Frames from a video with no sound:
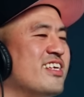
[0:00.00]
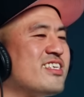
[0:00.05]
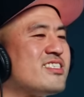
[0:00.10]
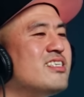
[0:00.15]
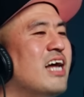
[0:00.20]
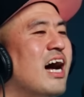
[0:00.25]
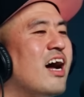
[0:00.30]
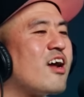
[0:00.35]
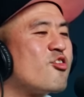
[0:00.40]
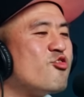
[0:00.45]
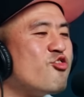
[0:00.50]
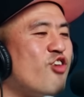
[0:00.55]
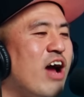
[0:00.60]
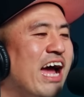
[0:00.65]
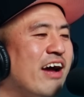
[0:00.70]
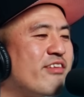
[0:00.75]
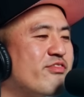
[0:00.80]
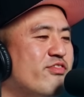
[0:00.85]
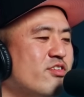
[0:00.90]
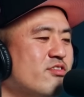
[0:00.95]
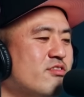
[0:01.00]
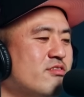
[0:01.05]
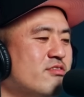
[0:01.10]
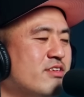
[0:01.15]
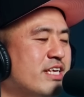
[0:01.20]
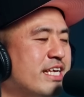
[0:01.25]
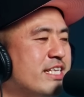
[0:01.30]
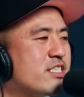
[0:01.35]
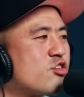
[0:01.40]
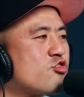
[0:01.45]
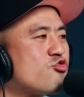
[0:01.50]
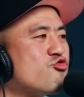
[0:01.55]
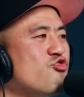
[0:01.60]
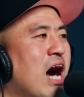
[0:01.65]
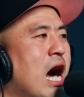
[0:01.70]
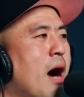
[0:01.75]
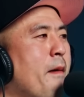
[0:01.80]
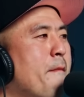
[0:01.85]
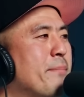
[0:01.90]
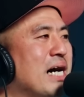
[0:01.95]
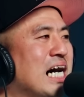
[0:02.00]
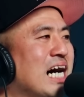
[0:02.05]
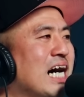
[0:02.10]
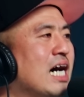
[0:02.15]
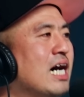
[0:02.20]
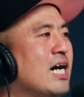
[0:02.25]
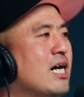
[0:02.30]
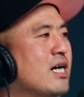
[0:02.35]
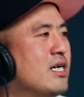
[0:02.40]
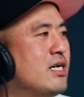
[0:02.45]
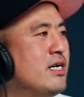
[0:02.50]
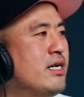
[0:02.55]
It's not grabba, it's gravel.